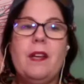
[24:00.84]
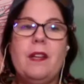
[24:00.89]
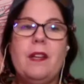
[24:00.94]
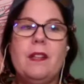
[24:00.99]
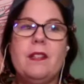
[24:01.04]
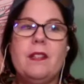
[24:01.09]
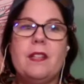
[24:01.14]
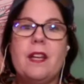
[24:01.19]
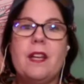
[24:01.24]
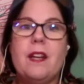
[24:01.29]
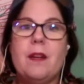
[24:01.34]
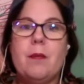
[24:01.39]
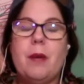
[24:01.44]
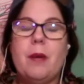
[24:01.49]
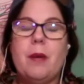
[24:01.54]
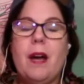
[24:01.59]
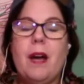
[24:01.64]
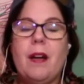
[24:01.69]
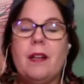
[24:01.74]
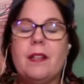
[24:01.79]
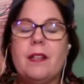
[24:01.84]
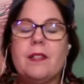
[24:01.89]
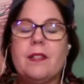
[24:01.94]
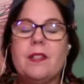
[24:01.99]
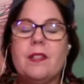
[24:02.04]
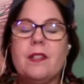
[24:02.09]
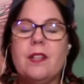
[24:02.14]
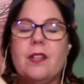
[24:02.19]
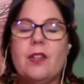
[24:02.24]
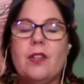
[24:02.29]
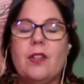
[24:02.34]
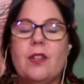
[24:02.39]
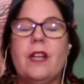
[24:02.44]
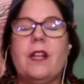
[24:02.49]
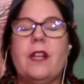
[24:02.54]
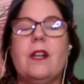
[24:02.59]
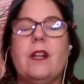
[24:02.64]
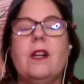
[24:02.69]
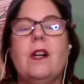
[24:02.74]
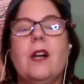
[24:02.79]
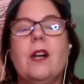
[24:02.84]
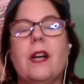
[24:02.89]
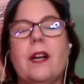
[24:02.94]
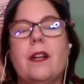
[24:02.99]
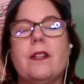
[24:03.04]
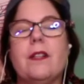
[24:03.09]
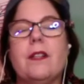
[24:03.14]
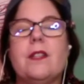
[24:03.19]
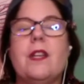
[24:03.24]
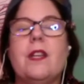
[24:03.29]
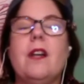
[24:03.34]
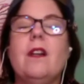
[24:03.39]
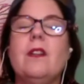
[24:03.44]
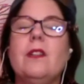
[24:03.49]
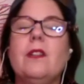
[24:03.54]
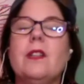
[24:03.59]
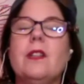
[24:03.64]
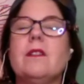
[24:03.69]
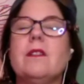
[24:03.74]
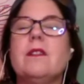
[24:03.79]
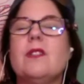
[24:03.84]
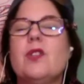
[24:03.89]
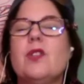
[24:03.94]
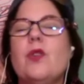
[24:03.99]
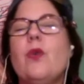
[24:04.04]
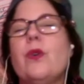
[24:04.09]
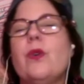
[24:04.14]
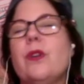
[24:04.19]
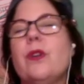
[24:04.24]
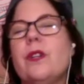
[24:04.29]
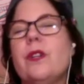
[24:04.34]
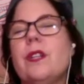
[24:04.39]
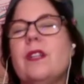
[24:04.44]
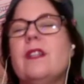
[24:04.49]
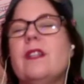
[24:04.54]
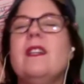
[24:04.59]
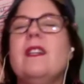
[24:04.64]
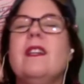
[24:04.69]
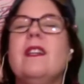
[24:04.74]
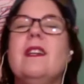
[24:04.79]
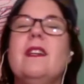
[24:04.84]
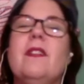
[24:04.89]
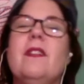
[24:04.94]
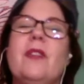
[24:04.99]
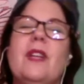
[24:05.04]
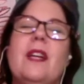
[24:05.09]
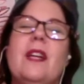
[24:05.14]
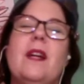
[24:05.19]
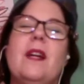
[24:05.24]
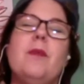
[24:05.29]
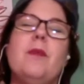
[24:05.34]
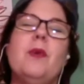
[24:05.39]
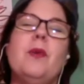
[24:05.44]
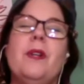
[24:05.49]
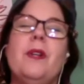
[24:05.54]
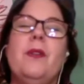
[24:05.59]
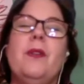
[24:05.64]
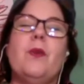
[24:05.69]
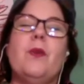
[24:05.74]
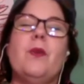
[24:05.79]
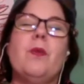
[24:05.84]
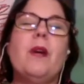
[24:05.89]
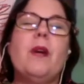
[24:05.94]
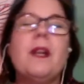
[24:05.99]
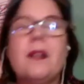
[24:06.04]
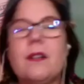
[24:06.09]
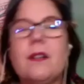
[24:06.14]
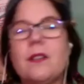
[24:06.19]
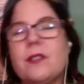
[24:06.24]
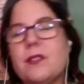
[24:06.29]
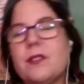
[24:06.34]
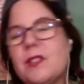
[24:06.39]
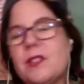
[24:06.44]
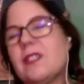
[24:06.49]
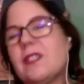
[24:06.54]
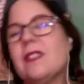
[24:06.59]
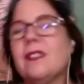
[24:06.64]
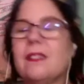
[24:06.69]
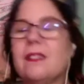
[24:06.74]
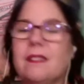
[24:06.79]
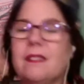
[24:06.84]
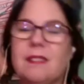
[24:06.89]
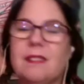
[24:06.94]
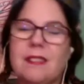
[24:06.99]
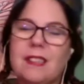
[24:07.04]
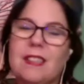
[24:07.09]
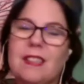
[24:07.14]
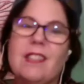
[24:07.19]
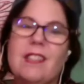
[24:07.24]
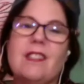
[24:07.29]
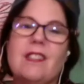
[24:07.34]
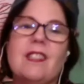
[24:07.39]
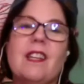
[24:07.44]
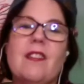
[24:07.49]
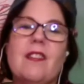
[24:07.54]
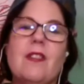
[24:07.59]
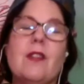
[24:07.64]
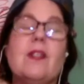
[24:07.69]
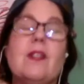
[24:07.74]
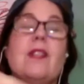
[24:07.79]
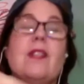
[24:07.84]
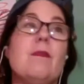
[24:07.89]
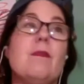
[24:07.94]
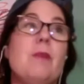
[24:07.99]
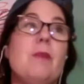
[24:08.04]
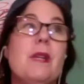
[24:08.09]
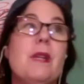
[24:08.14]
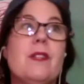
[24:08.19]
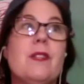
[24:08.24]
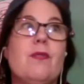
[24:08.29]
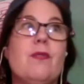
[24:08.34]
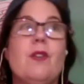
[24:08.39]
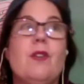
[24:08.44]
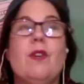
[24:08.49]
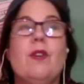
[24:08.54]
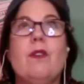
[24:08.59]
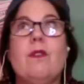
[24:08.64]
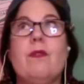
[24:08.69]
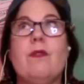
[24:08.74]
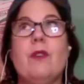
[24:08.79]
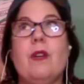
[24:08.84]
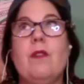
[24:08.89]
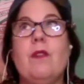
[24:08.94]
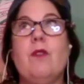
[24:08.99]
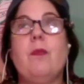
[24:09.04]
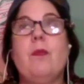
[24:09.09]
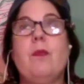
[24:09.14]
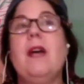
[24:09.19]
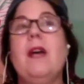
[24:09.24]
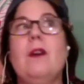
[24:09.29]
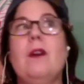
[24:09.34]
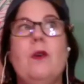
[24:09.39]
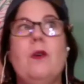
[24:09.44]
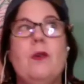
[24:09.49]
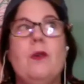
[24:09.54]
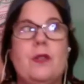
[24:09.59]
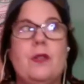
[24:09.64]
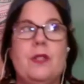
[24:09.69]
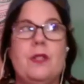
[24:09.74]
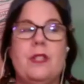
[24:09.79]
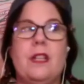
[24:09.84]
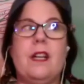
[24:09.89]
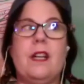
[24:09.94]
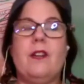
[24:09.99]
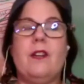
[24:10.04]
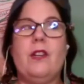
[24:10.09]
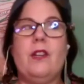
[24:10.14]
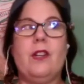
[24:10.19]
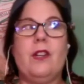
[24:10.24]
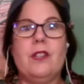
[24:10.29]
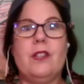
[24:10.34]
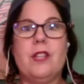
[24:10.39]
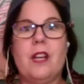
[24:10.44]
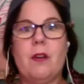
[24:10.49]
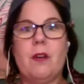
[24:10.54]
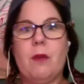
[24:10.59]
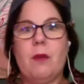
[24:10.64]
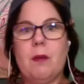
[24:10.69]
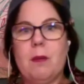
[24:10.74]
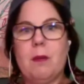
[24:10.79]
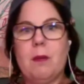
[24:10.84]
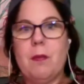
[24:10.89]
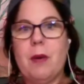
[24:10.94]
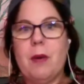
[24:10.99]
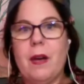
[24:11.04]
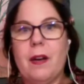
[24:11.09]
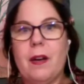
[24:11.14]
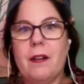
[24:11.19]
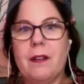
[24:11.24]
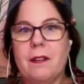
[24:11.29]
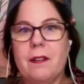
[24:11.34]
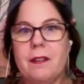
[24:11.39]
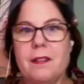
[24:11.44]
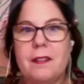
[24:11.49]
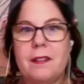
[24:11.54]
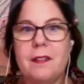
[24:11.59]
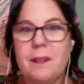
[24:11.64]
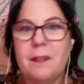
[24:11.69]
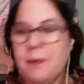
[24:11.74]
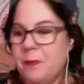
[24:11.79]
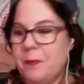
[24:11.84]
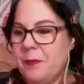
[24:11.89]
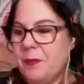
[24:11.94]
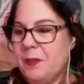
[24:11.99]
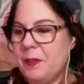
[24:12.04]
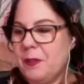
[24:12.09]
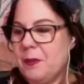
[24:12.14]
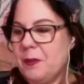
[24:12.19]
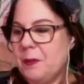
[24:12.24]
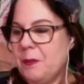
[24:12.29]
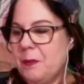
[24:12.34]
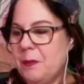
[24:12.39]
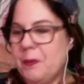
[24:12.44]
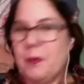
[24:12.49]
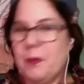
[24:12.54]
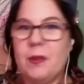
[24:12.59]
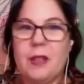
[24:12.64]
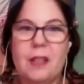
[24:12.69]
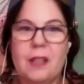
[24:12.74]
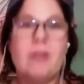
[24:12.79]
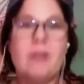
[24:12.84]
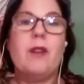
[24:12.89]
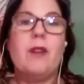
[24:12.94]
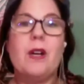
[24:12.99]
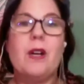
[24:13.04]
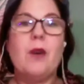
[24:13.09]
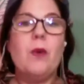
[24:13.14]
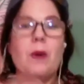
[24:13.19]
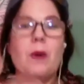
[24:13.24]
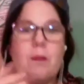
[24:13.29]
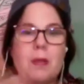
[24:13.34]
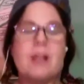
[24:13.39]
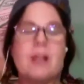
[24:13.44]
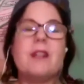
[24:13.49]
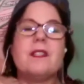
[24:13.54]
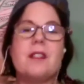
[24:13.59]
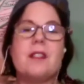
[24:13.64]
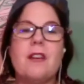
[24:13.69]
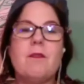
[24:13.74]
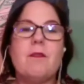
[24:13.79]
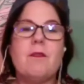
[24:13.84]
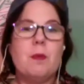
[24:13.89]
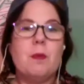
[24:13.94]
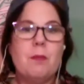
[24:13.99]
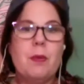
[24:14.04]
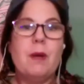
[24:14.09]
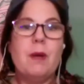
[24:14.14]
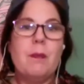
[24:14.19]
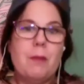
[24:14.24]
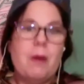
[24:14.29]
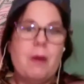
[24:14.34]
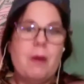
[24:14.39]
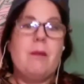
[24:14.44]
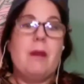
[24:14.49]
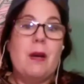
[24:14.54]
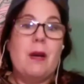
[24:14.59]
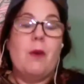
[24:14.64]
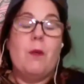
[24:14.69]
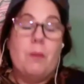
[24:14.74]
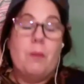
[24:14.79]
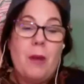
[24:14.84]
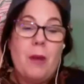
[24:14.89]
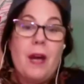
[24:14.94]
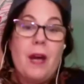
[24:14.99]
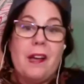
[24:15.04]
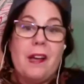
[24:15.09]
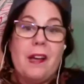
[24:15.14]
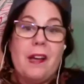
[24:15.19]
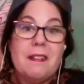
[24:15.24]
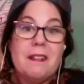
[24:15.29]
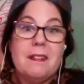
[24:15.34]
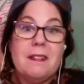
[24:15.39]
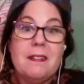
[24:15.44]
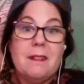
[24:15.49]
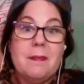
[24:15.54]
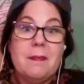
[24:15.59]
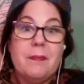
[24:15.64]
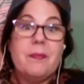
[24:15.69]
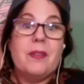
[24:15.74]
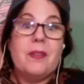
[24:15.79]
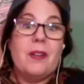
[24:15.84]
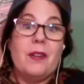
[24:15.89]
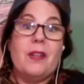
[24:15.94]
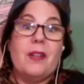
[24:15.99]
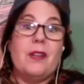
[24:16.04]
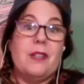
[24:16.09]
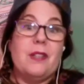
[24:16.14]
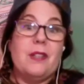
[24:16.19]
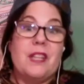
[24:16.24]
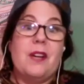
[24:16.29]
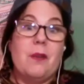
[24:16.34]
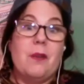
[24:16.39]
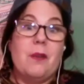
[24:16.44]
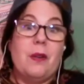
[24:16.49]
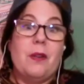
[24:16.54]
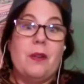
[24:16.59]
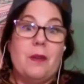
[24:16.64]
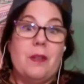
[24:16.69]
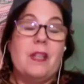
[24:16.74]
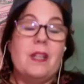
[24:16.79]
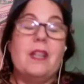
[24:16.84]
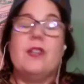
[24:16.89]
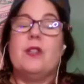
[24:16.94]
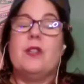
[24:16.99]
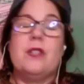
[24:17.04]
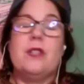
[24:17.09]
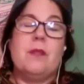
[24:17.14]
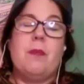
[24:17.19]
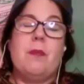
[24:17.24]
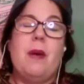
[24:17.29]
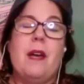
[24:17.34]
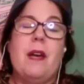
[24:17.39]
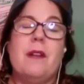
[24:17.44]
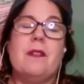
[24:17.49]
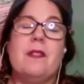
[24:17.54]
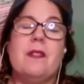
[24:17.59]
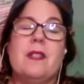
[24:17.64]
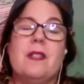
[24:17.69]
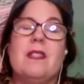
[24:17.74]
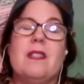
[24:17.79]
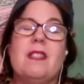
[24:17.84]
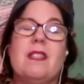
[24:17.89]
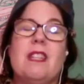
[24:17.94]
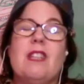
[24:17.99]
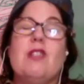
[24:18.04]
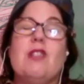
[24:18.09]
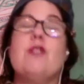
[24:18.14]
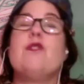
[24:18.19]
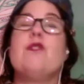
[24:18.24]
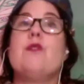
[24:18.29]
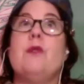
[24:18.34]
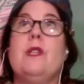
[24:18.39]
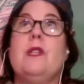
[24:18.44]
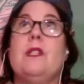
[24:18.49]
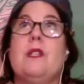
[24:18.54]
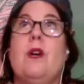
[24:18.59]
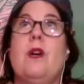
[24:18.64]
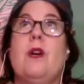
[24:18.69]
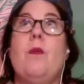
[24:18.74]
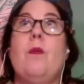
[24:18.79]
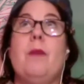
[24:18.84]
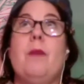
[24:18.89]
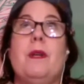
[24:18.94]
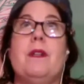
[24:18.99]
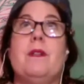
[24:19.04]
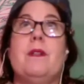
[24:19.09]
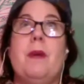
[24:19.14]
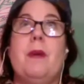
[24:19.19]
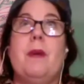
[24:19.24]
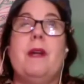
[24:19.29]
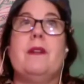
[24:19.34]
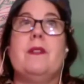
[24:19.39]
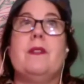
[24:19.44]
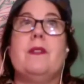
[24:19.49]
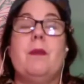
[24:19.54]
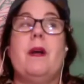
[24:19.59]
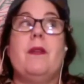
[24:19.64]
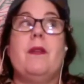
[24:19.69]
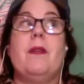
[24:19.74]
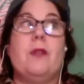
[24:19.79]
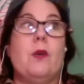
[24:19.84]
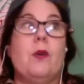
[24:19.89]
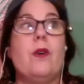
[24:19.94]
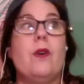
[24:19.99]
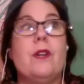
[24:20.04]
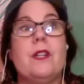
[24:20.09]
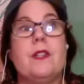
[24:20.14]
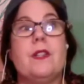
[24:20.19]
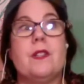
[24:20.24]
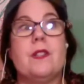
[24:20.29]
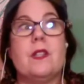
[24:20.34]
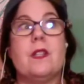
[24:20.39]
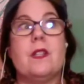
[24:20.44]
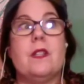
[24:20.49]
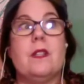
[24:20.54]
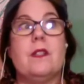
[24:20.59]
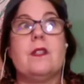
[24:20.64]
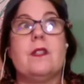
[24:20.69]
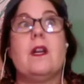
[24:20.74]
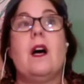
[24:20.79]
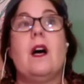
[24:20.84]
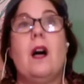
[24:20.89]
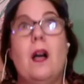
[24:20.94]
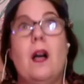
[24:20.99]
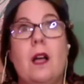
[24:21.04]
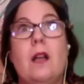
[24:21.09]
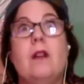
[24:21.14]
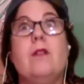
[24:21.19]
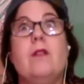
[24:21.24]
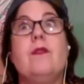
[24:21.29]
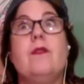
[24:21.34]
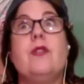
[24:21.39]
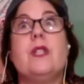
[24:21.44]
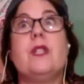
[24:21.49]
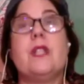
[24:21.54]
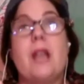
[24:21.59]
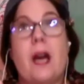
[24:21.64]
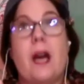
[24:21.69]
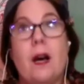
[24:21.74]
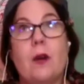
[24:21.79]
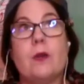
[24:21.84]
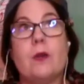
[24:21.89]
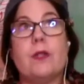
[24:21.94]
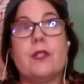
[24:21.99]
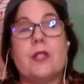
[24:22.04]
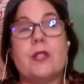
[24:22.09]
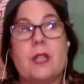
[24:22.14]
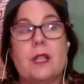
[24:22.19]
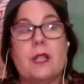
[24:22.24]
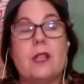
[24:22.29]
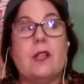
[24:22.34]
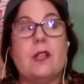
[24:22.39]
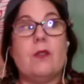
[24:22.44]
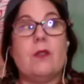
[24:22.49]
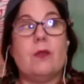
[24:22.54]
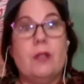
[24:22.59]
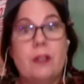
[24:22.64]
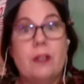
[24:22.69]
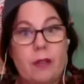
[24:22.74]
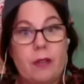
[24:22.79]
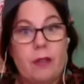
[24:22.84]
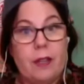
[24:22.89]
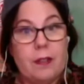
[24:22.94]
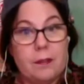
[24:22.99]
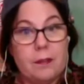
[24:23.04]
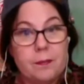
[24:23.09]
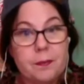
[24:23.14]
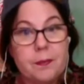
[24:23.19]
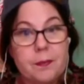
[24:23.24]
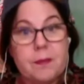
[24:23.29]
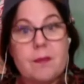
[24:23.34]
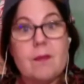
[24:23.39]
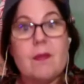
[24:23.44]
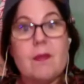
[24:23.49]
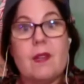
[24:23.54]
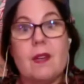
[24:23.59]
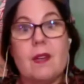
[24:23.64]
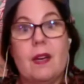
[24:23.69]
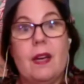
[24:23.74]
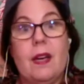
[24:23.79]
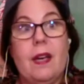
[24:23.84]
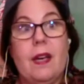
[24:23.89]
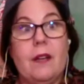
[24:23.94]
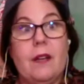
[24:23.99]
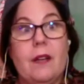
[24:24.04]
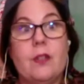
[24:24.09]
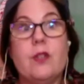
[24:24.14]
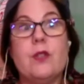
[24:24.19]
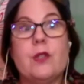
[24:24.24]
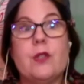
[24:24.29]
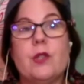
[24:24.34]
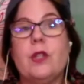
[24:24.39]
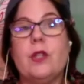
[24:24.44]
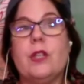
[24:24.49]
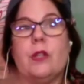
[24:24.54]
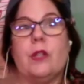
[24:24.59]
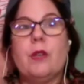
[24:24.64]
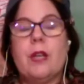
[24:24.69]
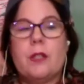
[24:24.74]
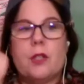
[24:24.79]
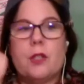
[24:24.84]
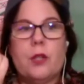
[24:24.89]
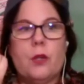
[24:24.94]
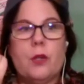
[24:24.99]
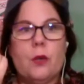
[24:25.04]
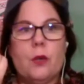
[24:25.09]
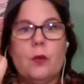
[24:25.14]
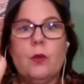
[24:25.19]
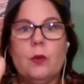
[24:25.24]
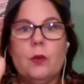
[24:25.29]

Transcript: is antibiotics. And then you're like, oh, I gotta tell the store, they gotta put it in the records. And then the biggest fear of a pet owner is like, are they gonna take away my pet? Like if I go in because I've been bit by my own pet, are they going to take away? You know, and it depends. They usually don't, but it depends upon the ordinances of the town or city you live in. And usually you get 2.